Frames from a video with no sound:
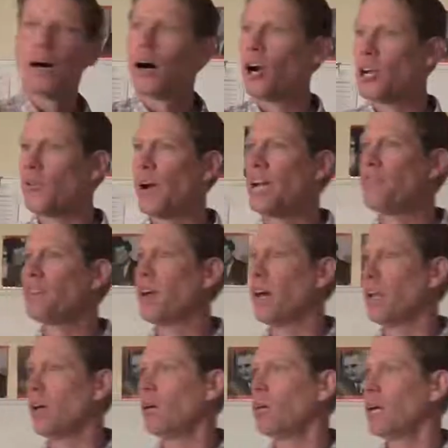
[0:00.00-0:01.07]
Are you ready for
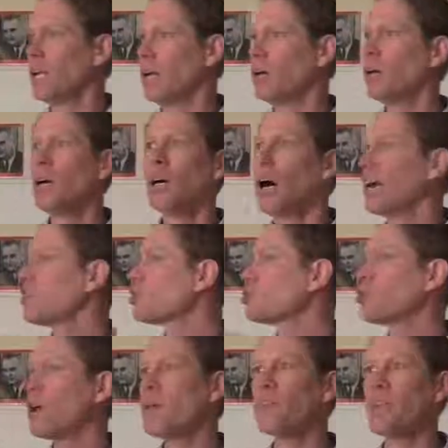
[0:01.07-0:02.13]
hello? Hello?
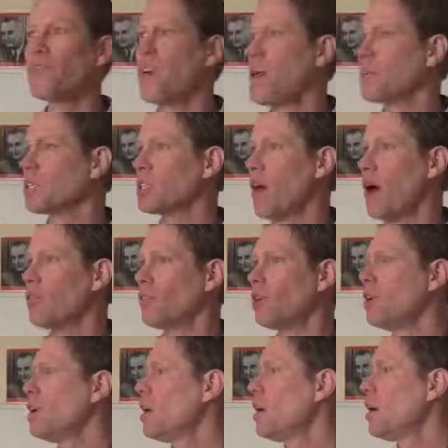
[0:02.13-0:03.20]
Extremely famous novel.